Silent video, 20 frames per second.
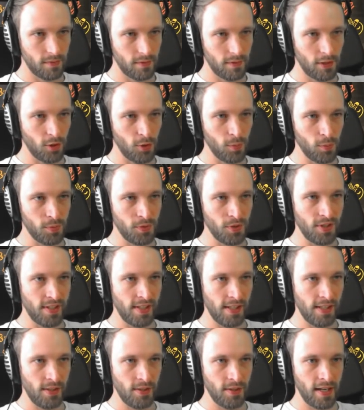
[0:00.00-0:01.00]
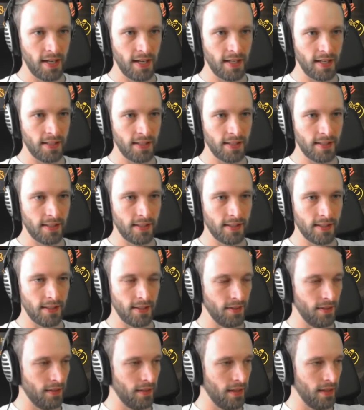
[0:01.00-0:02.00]
hope to see you guys
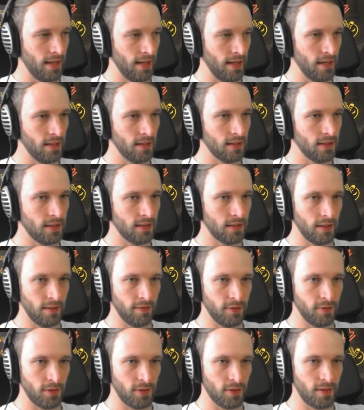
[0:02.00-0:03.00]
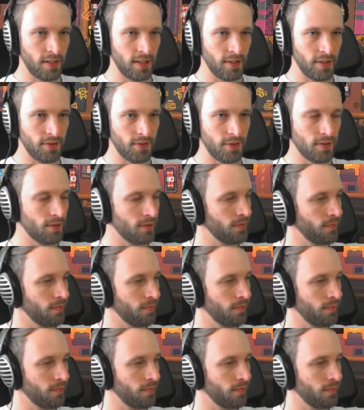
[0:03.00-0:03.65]
then if you're around.